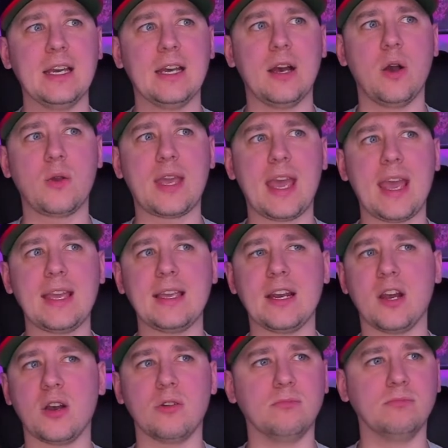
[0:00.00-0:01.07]
okay you
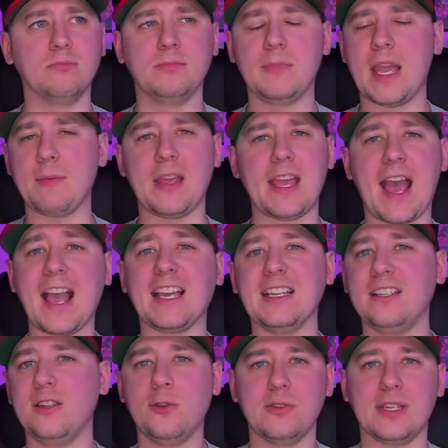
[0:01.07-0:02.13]
know maybe i
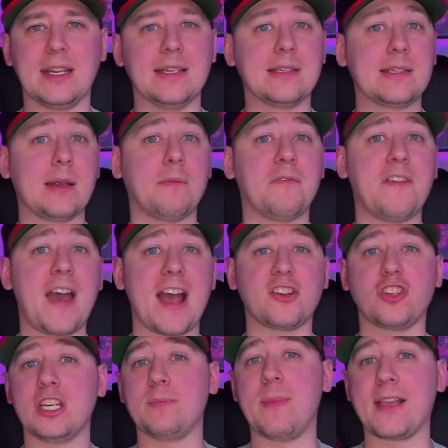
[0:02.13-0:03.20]
can use it in some
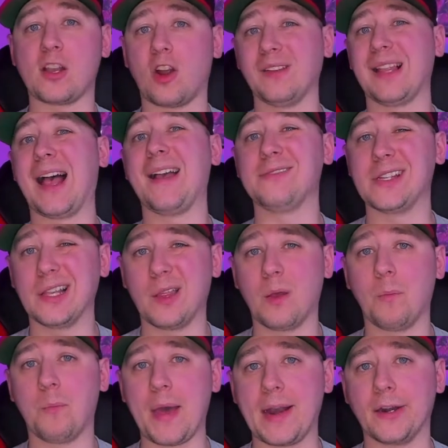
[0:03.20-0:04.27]
fashion to make our lives a
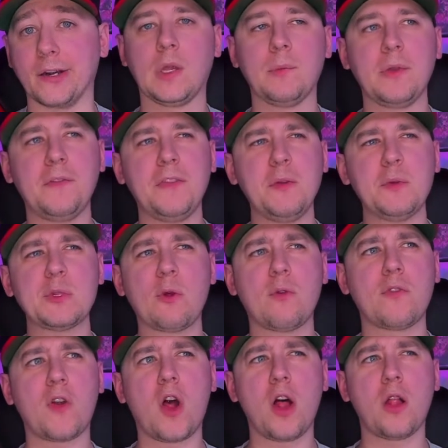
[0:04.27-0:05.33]
little better but if there was
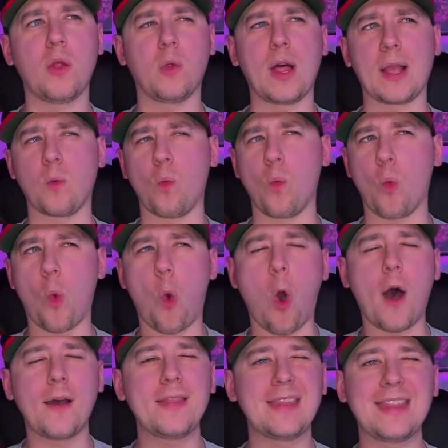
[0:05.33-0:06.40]
overall like
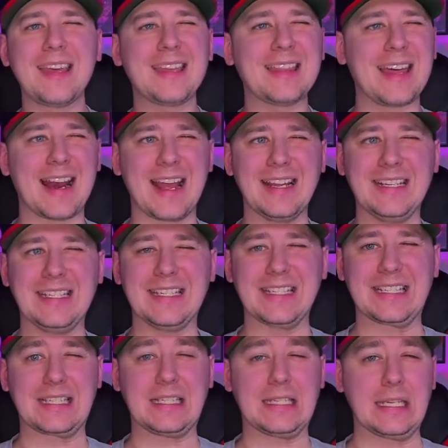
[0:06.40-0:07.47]
one thing that i
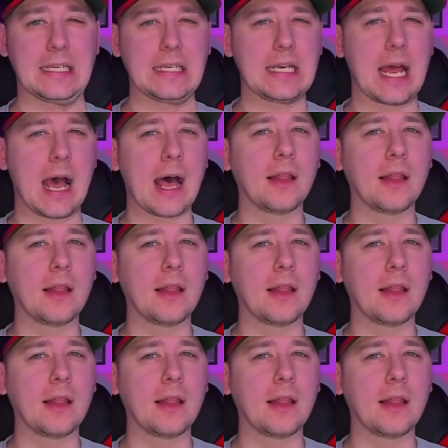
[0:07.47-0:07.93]
just did not